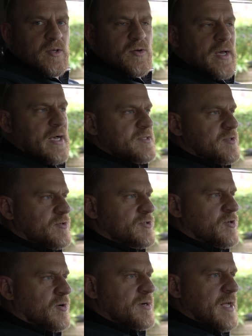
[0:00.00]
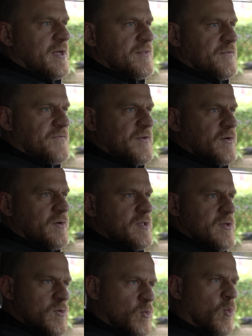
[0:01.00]
you guys that are starting out in the field
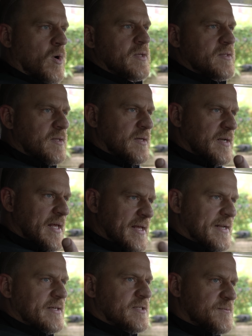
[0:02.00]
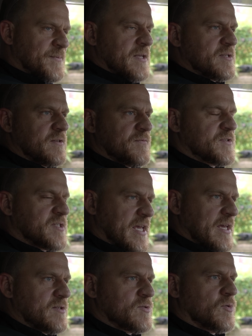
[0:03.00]
and you want an inexpensive
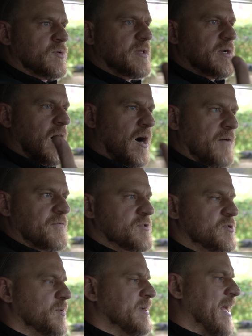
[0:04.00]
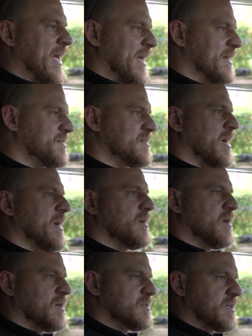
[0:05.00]
scan tool that offers you enhanced
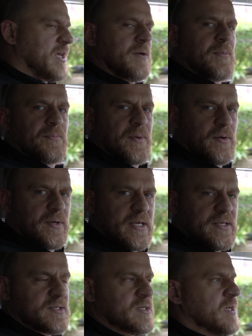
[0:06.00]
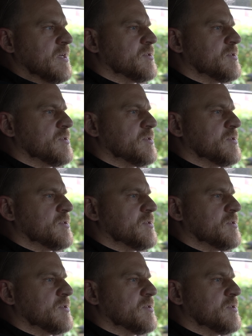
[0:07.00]
diagnostic capabilities